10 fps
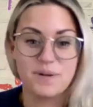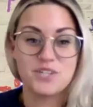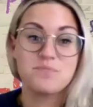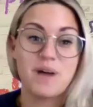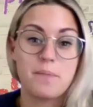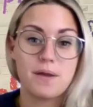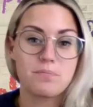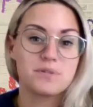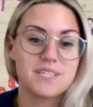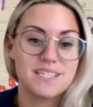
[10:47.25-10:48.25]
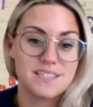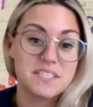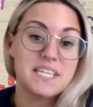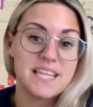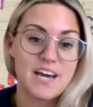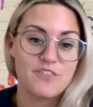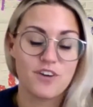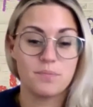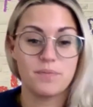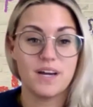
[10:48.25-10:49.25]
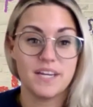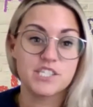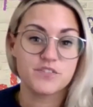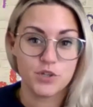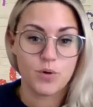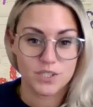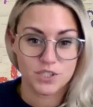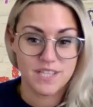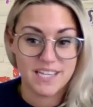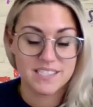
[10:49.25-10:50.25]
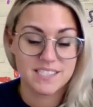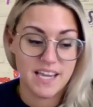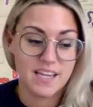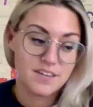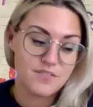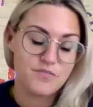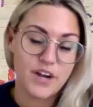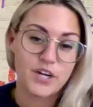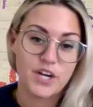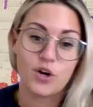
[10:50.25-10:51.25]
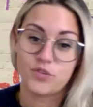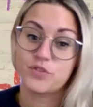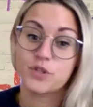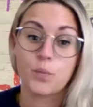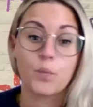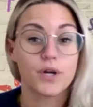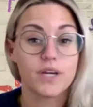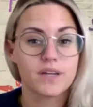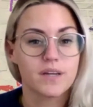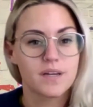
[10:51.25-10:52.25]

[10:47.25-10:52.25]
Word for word: but you might be able to glean that from an interview question that's like very artfully worded.